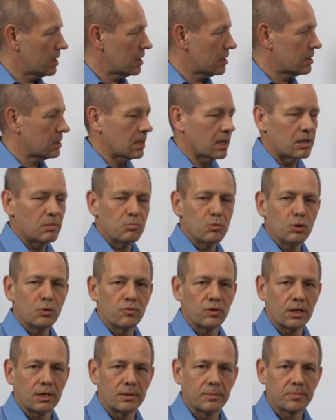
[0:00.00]
and, and
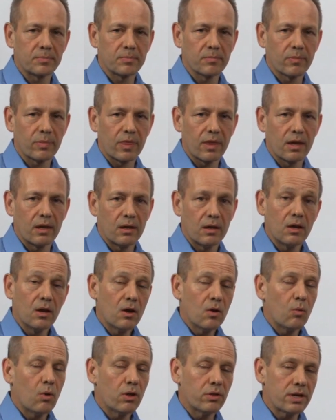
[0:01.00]
move it?
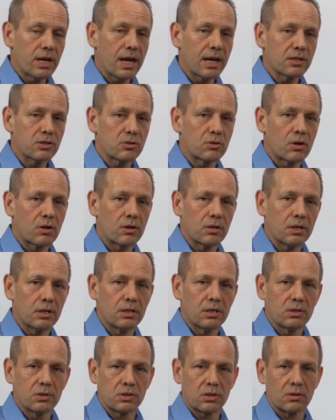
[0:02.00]
Well, the answer
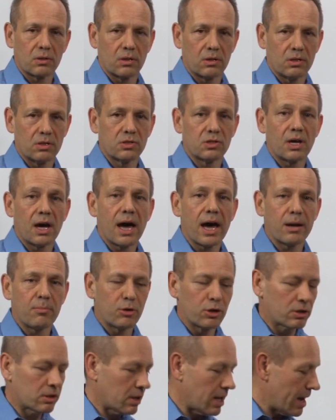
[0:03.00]
is, is the
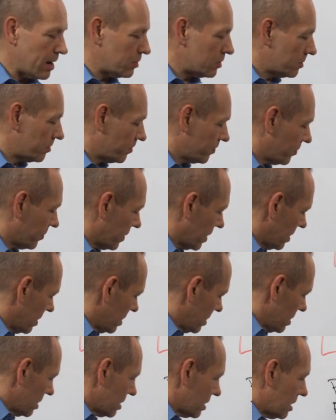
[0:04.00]
hybrid cloud.
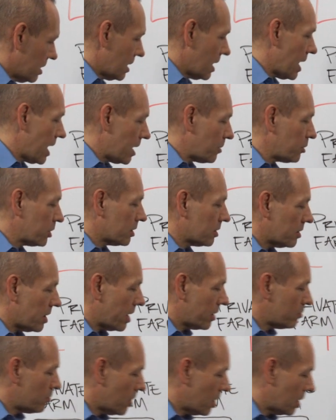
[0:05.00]
And a hybrid cloud